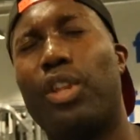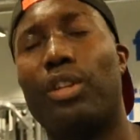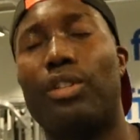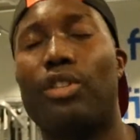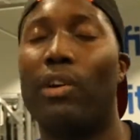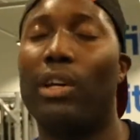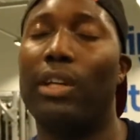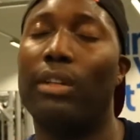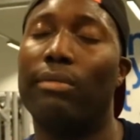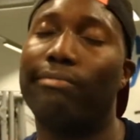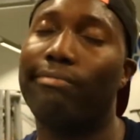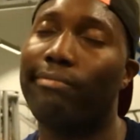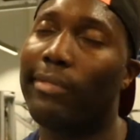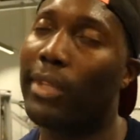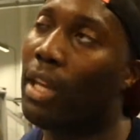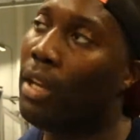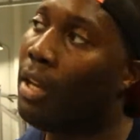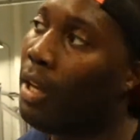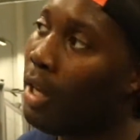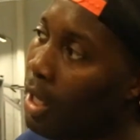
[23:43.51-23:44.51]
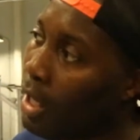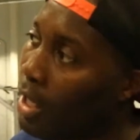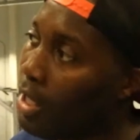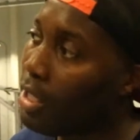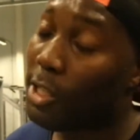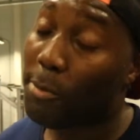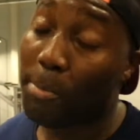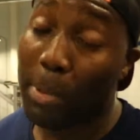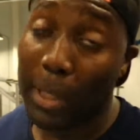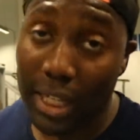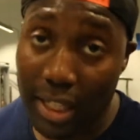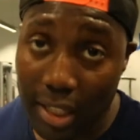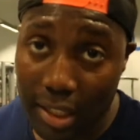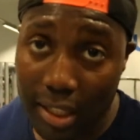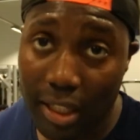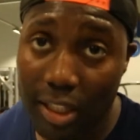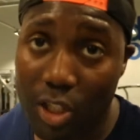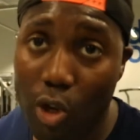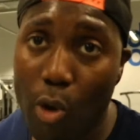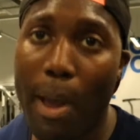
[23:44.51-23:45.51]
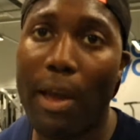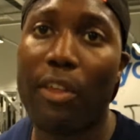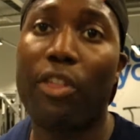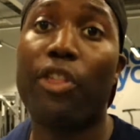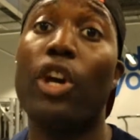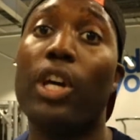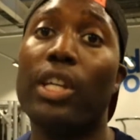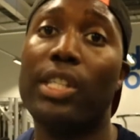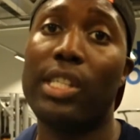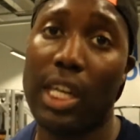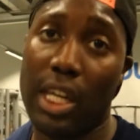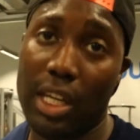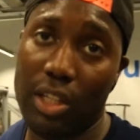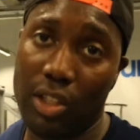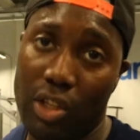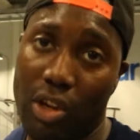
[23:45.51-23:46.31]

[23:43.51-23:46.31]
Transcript: Sorry, speed to about 13.